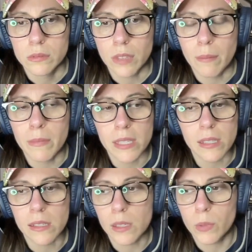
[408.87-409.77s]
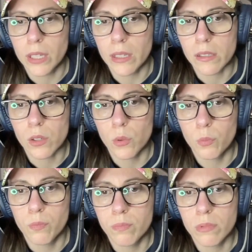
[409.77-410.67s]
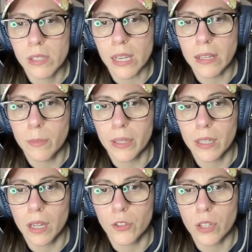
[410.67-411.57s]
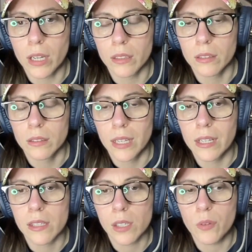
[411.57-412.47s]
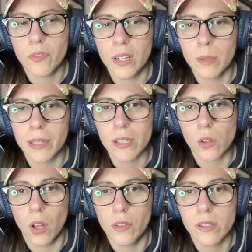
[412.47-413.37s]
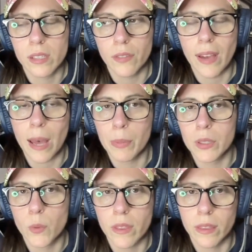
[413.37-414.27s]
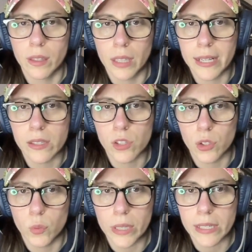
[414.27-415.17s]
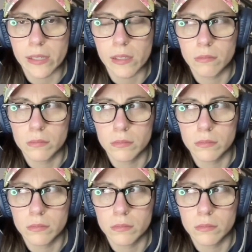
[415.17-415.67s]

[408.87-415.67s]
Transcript: I'm missing someone else who signed a big contract. And it's so funny because all this stuff happened within the last two weeks.